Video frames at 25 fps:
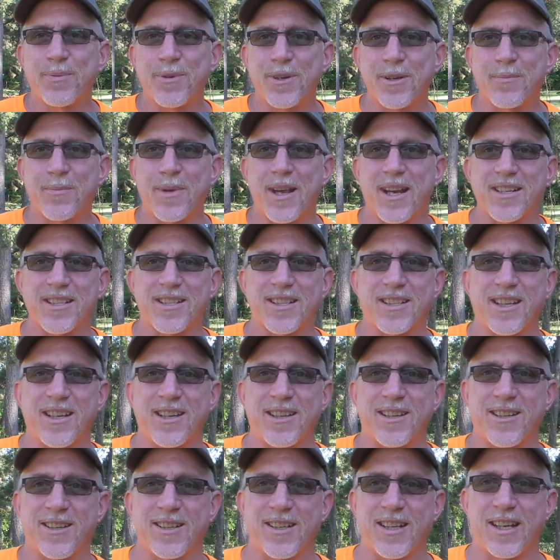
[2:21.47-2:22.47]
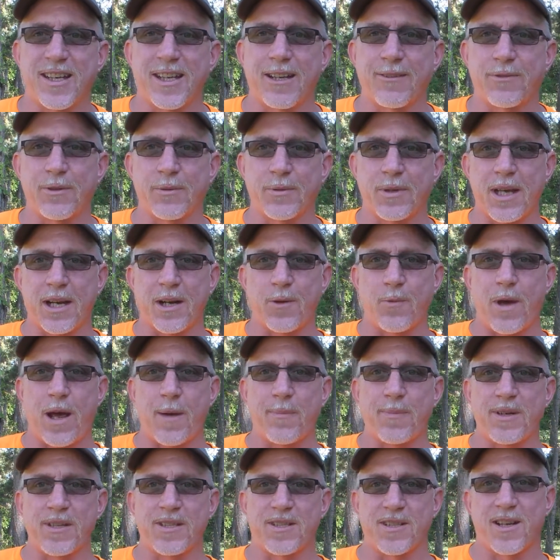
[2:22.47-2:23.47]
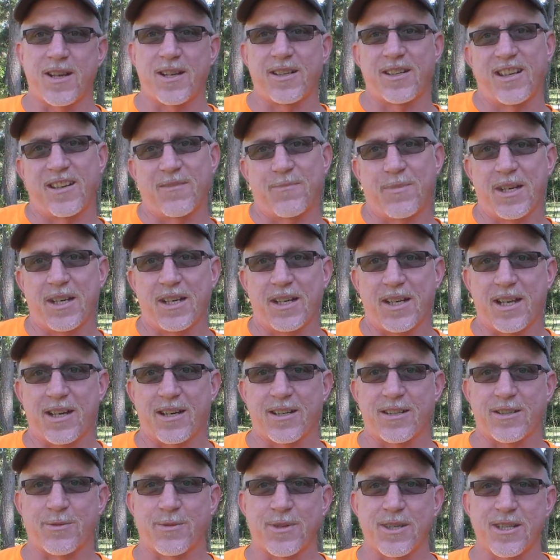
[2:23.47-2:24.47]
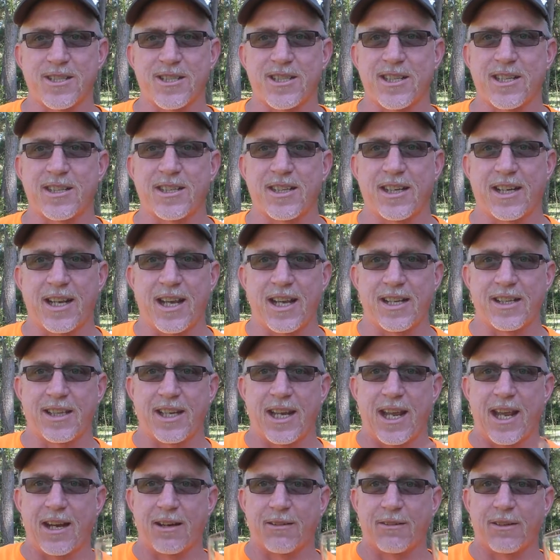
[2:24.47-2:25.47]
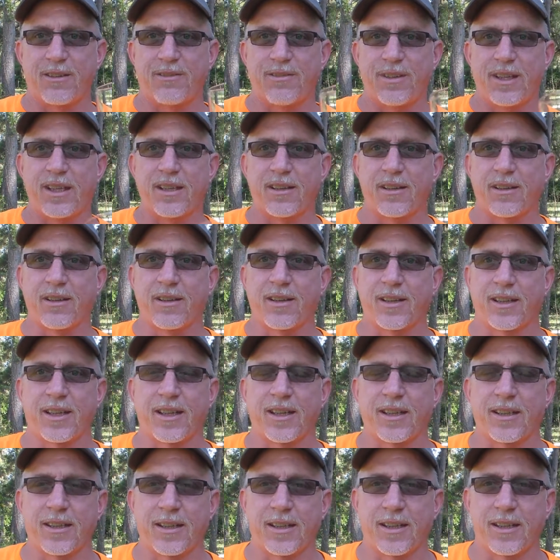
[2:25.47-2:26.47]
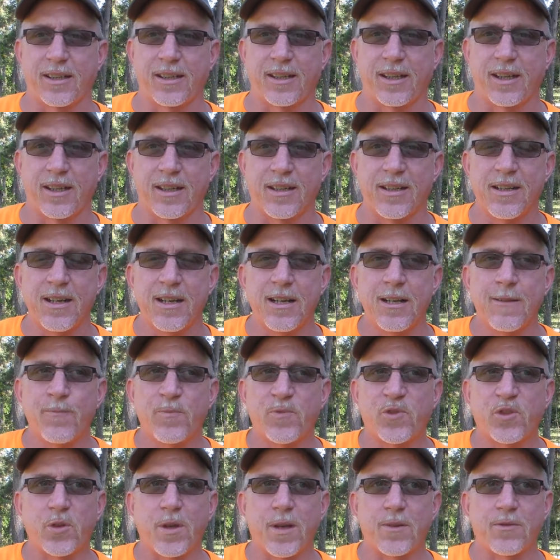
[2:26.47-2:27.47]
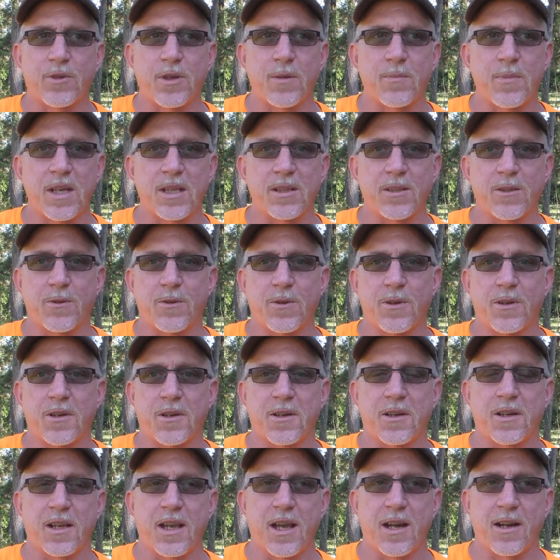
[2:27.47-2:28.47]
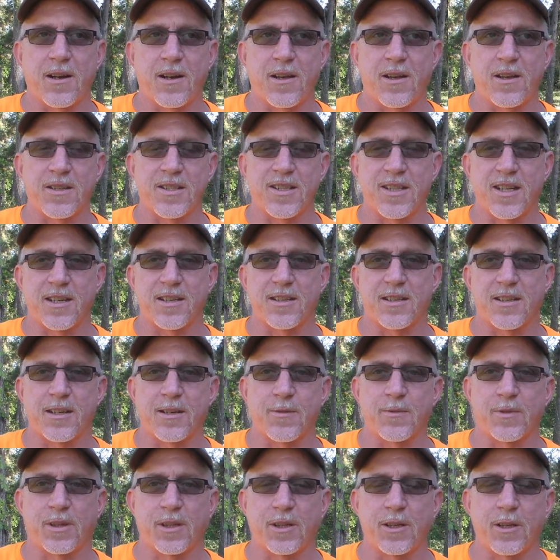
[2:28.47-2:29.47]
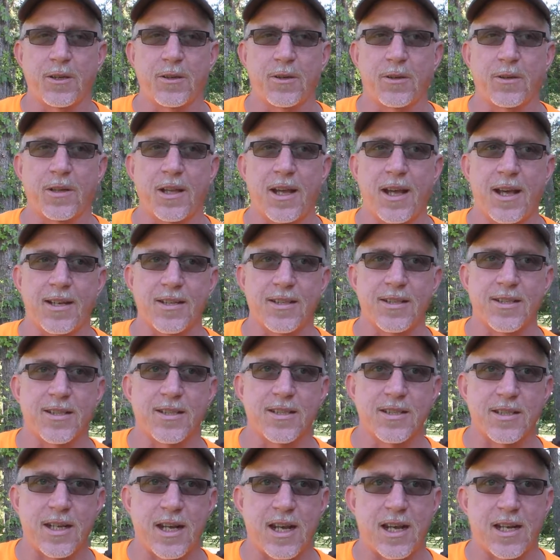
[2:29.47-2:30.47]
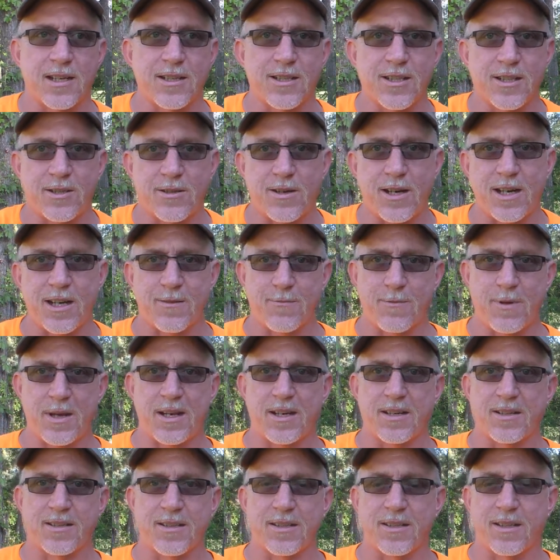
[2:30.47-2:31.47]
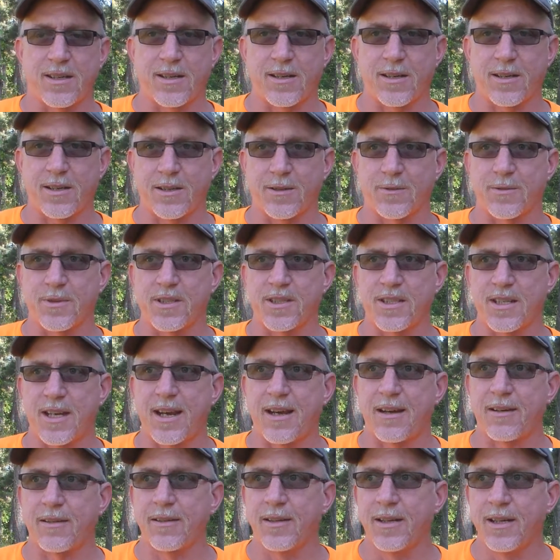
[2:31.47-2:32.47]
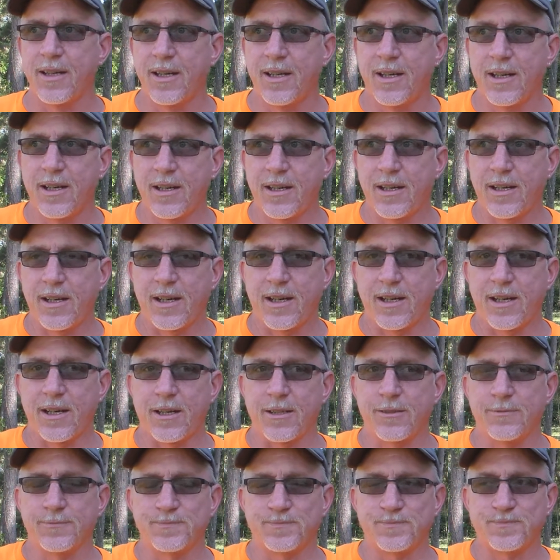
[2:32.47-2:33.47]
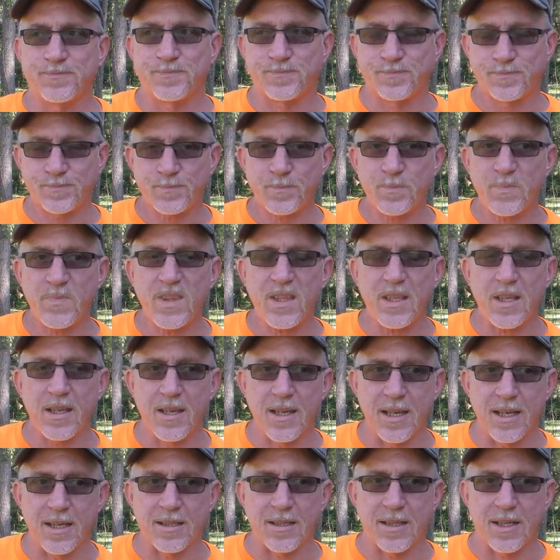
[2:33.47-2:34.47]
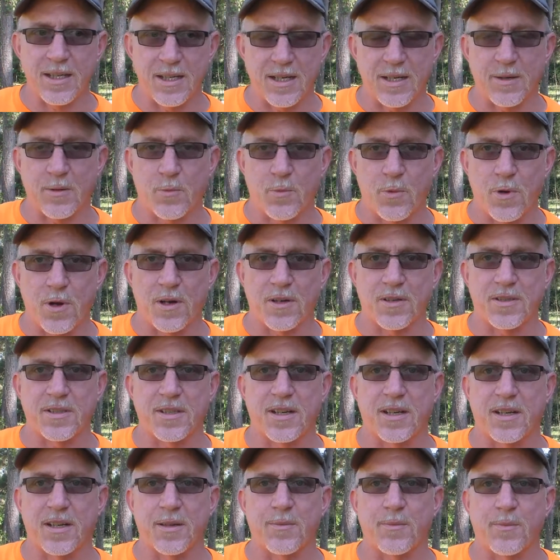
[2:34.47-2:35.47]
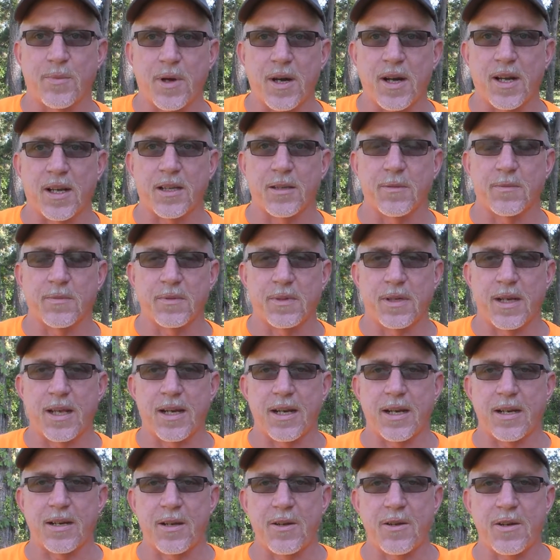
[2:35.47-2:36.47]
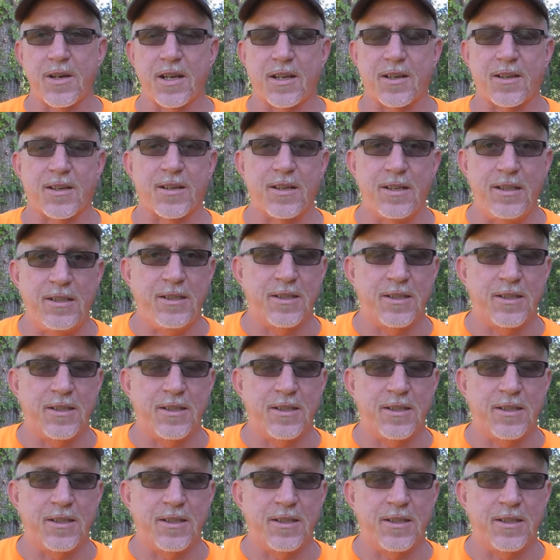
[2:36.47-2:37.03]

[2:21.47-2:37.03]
they put them back together. And They left them kind of whoppy jawed, and they've been kind of twisted, and they had the angry V look. And and uh, so after I made the order and got it all said and done with the new glasses, I straightened my other ones out, uh, and and it worked, and I didn't break them. Had I known I could,